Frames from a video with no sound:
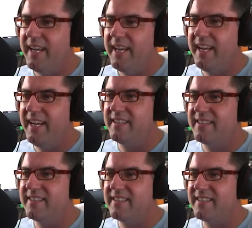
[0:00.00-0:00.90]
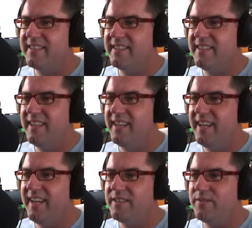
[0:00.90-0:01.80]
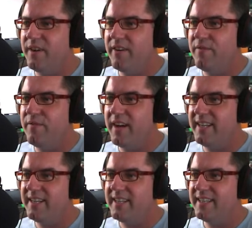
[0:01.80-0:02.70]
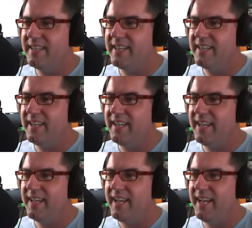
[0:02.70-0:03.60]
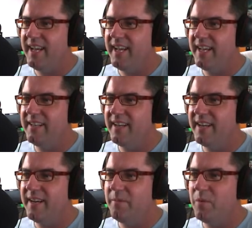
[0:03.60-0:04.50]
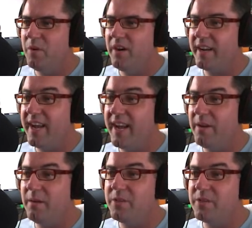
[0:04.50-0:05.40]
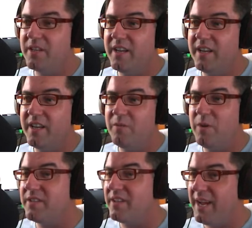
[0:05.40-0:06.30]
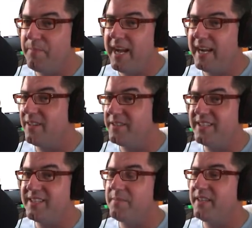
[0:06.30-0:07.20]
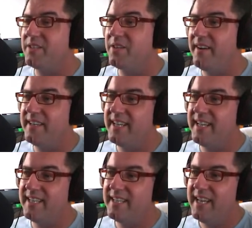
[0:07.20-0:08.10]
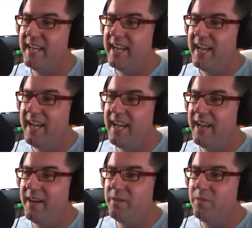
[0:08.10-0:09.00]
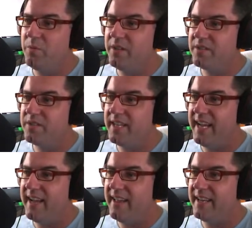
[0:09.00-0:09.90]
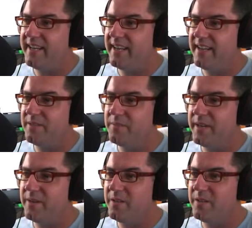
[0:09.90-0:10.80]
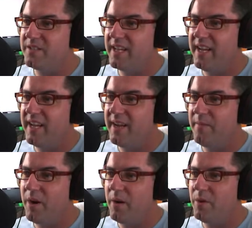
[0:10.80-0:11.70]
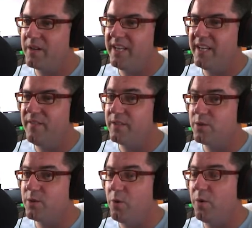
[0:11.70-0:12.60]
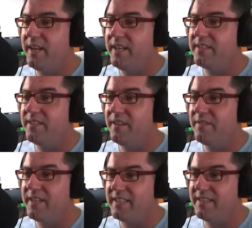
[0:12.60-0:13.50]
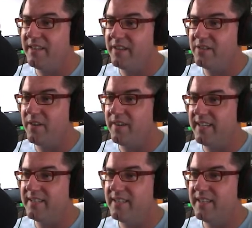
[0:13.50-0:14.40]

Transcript: It's very fun, and I'm just gonna, once I get back, I'll test some other tyres out, and we'll see how that goes, because I'm not going to give it a score until I've tested those tyres.